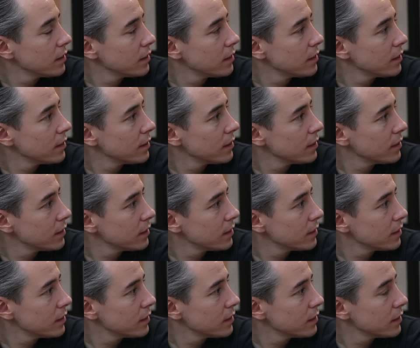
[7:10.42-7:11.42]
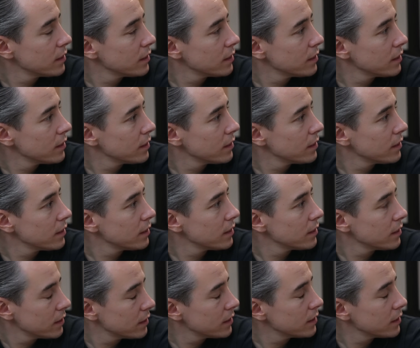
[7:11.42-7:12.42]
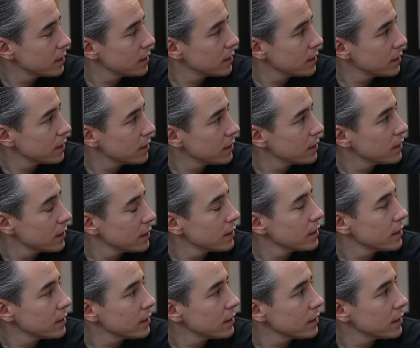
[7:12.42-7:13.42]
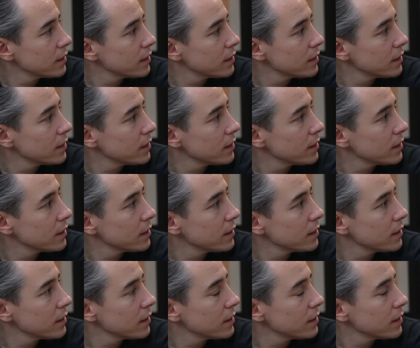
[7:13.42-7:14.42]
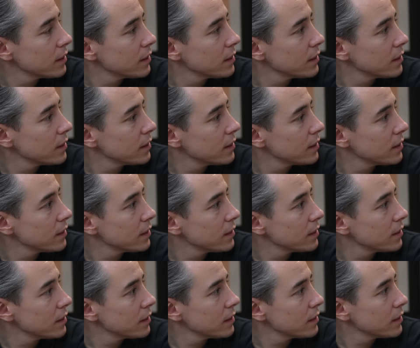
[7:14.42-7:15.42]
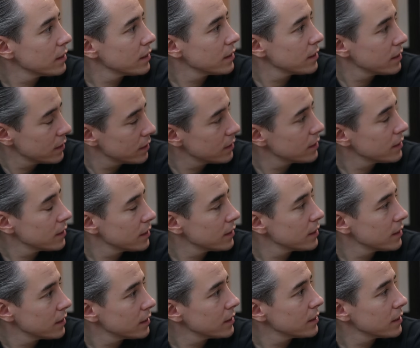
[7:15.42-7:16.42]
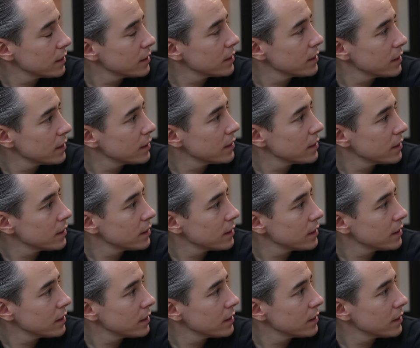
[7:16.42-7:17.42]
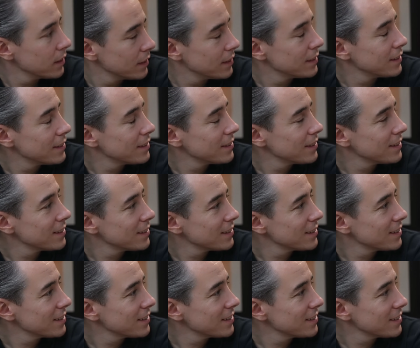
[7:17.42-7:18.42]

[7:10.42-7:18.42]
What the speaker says: This person isn't speaking.